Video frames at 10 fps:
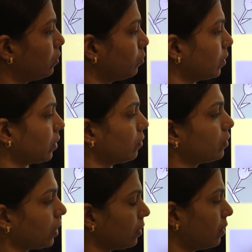You must have
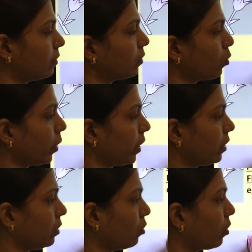seen this growing
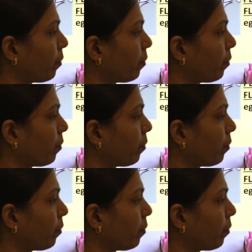in your